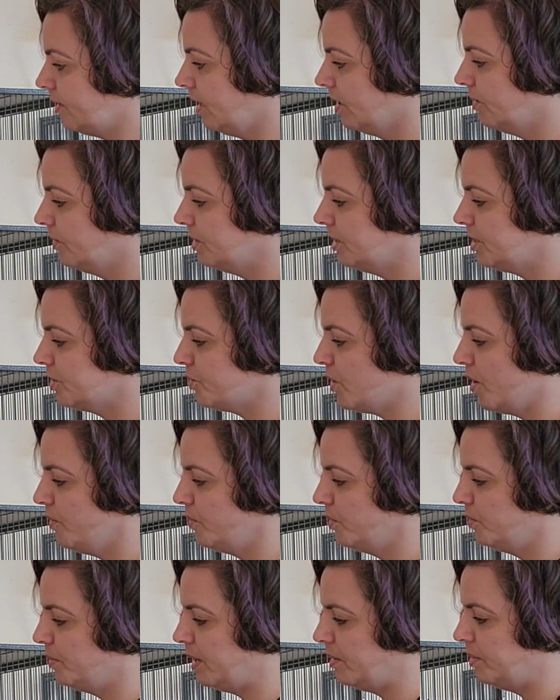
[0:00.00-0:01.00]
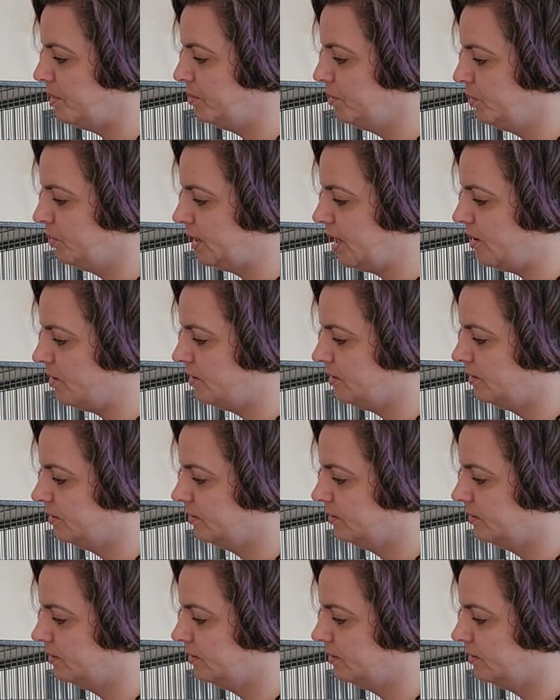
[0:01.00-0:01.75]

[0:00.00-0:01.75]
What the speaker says: Well, let's try with Baby Blue now.